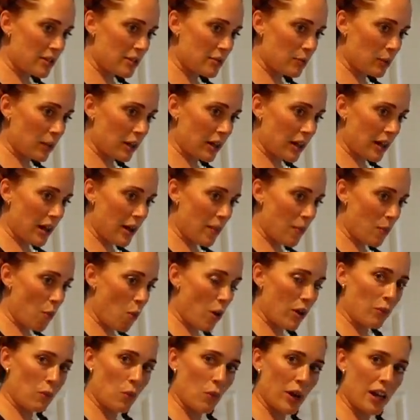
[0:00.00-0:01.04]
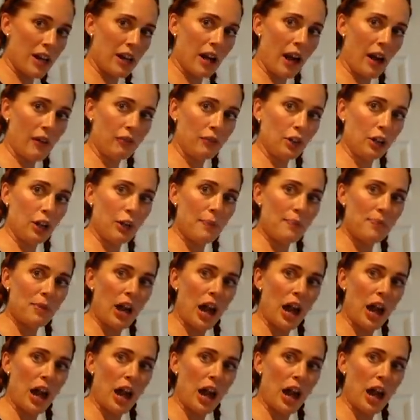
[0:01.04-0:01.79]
is where I am 1 week after.